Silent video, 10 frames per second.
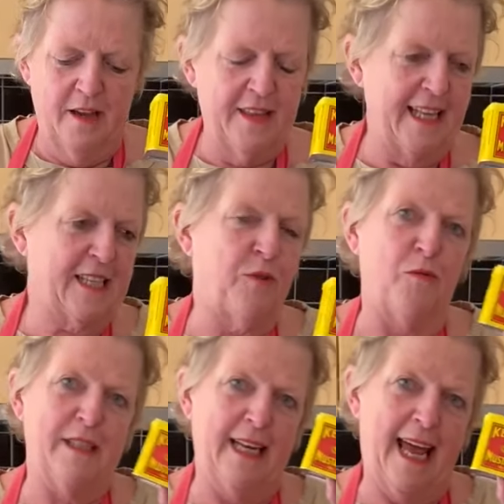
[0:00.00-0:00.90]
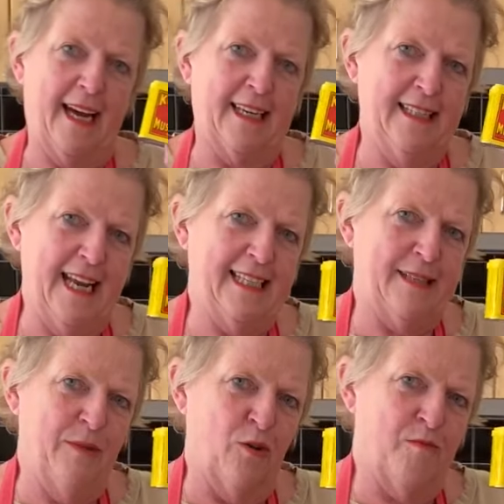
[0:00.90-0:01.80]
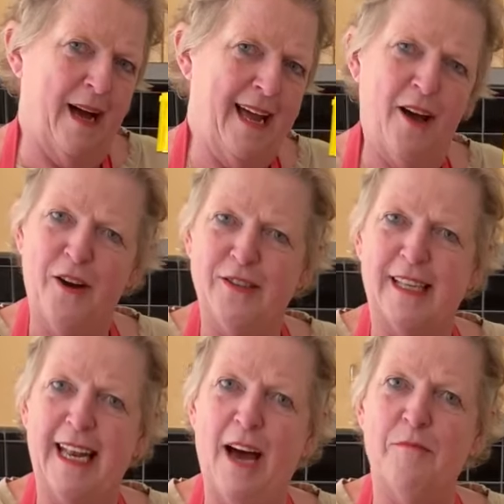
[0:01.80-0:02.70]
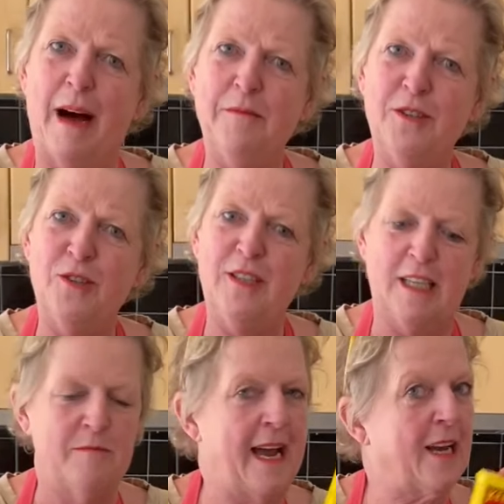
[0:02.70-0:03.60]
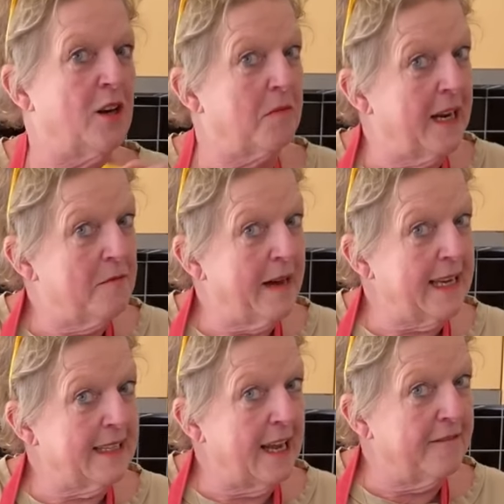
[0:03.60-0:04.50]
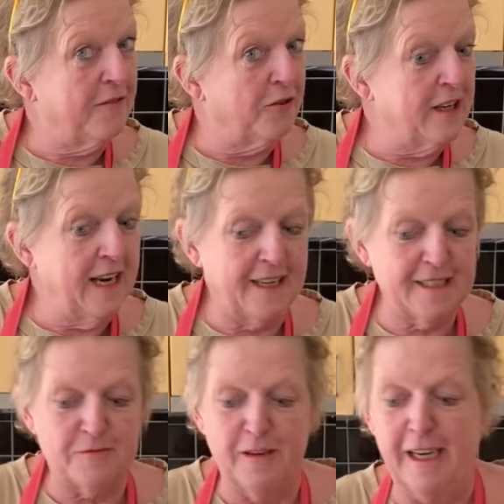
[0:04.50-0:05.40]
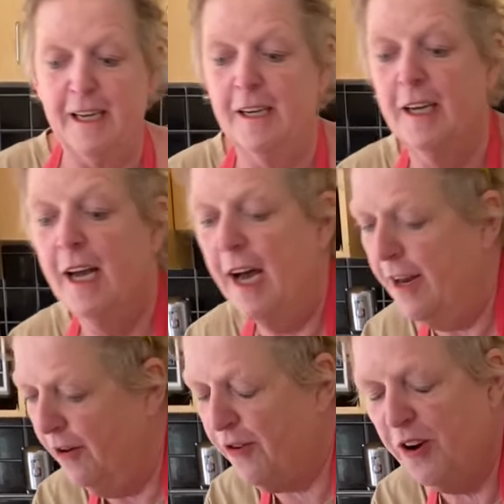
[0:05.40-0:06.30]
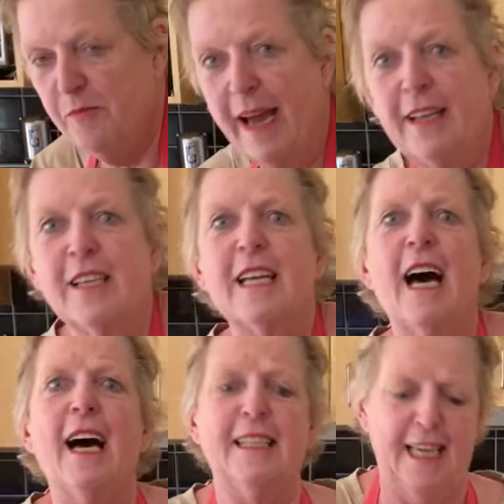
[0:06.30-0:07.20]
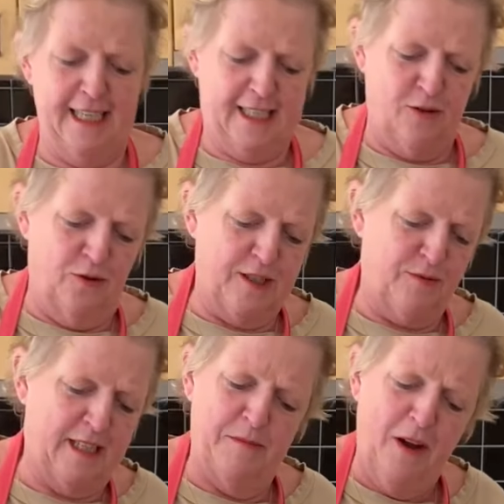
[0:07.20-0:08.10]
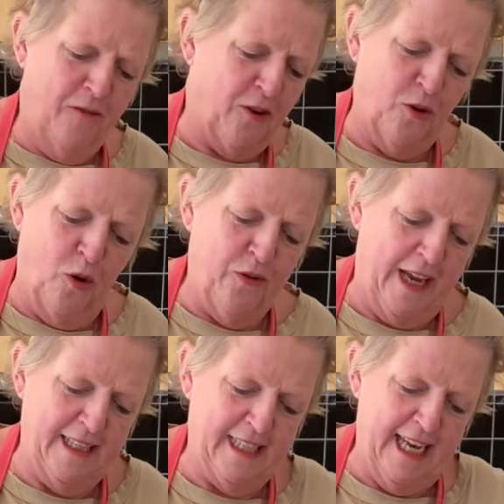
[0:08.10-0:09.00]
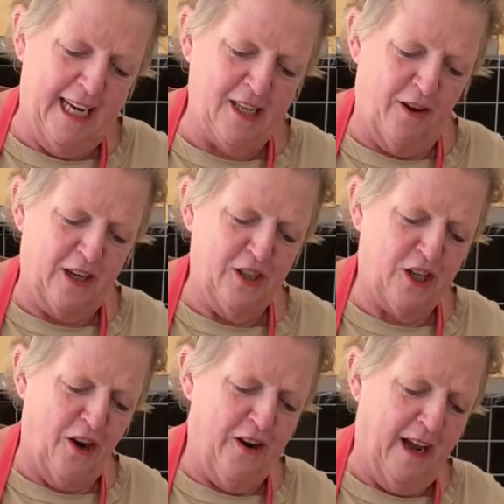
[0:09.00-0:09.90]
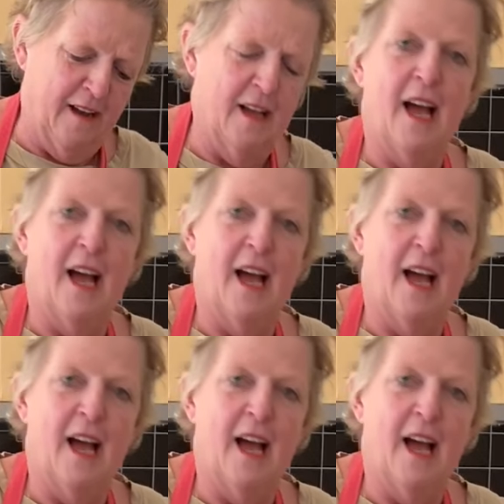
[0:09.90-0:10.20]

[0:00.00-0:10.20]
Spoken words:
that's what was in our condensed milk mayos that our mums used to make, and I'm going to make that for you next week. And I've got to make the tartare sauce recipe. I've got all these things I can show you.